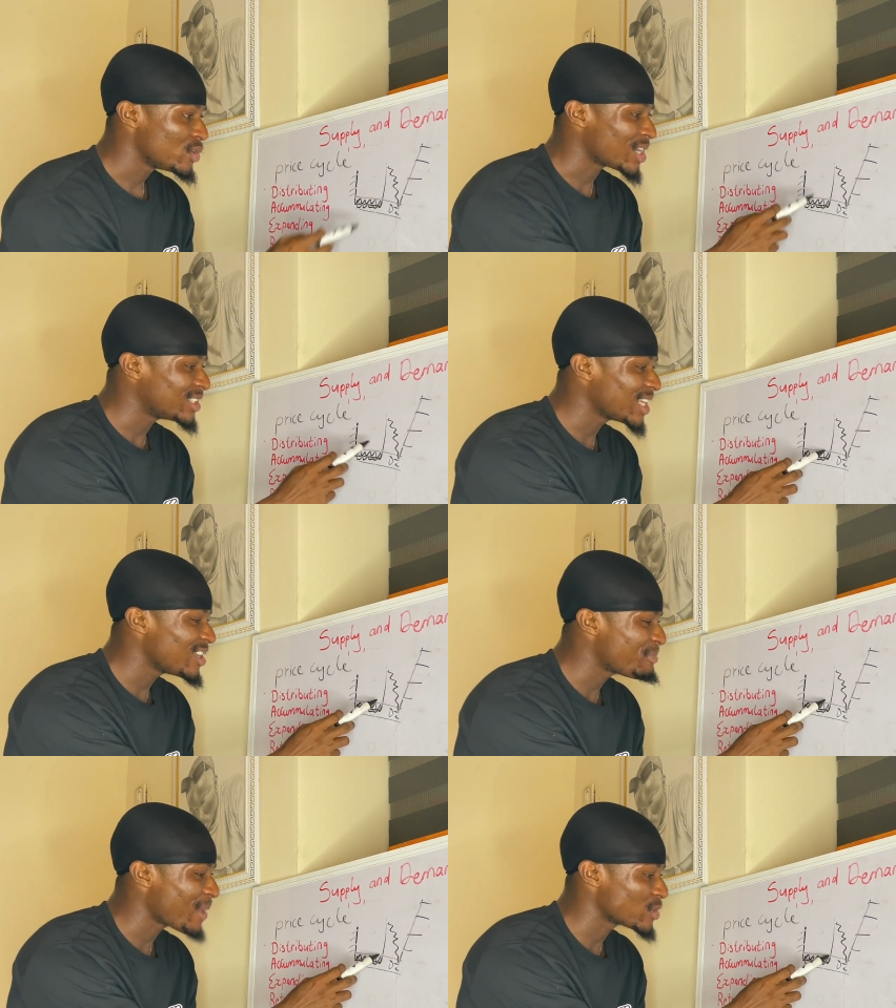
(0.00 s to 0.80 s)
You cannot tell
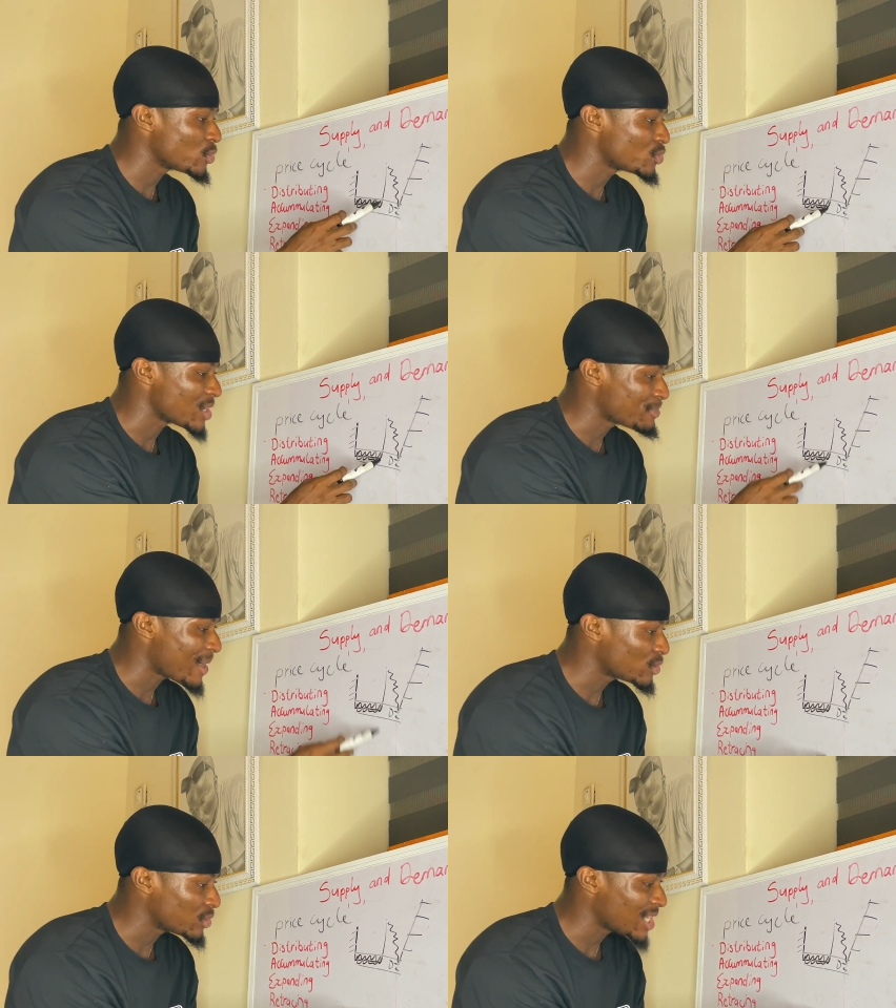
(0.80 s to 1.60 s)
if price is going to
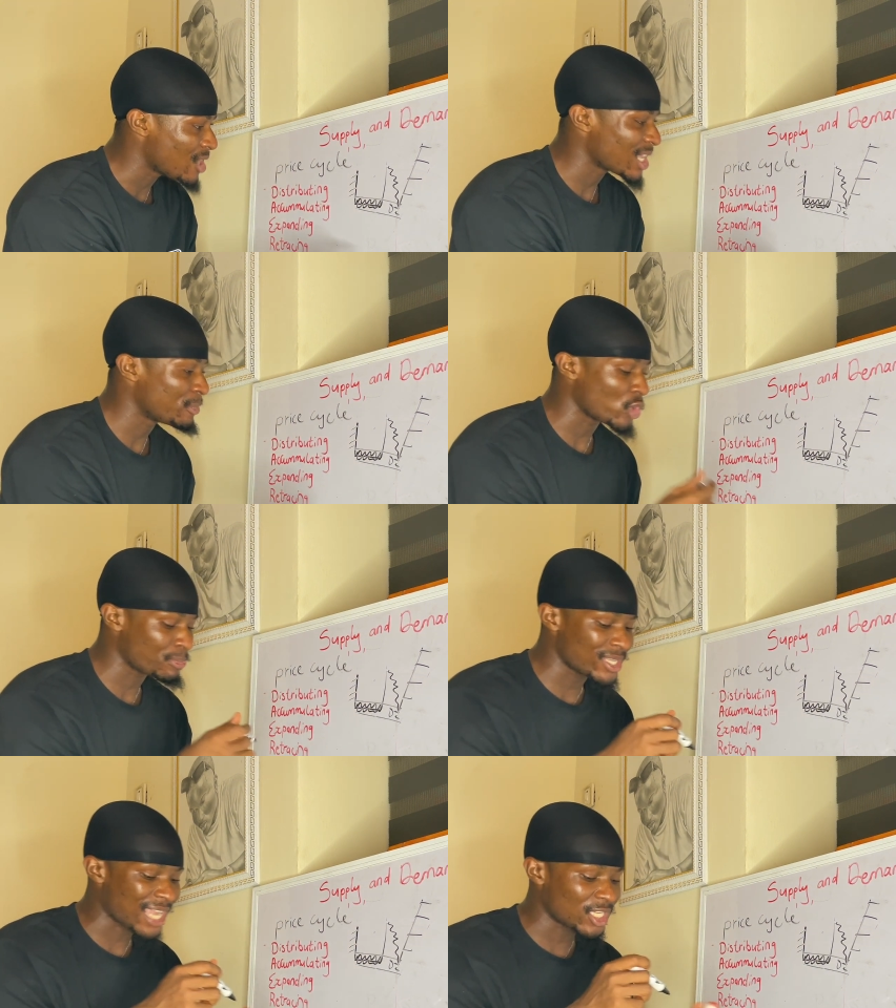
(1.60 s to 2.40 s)
expand to the downside because
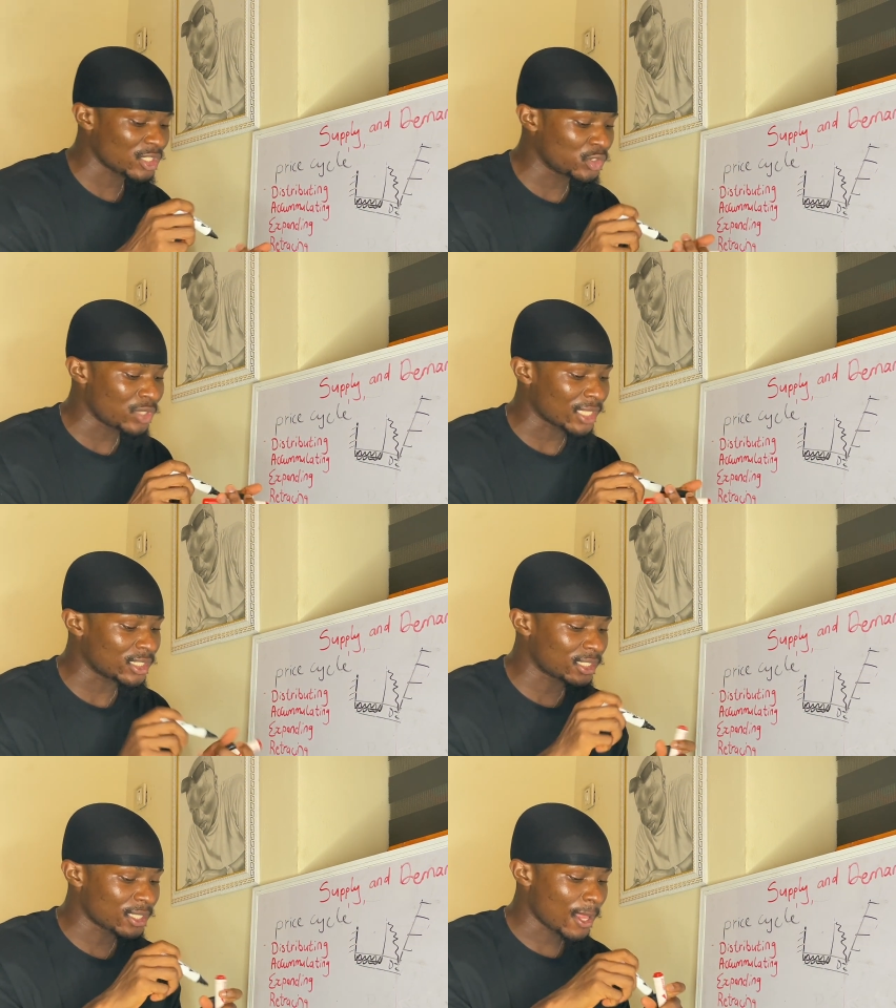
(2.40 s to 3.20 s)
price can have it like
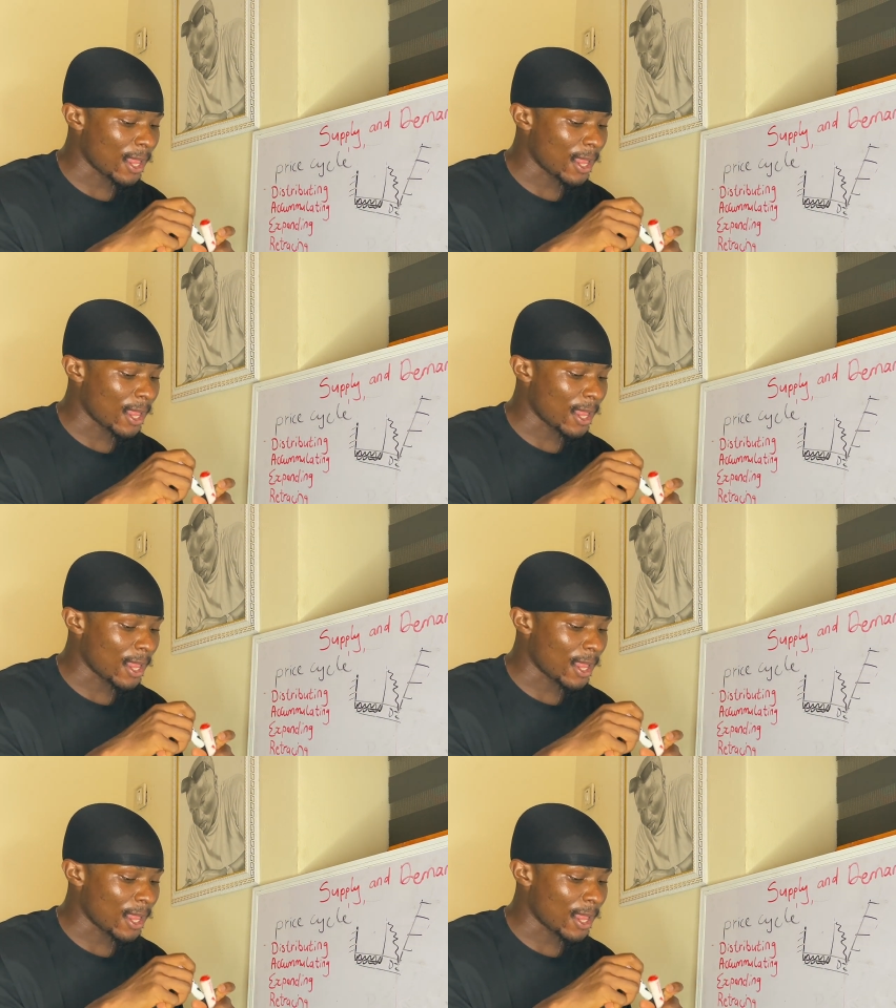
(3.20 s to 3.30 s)
this.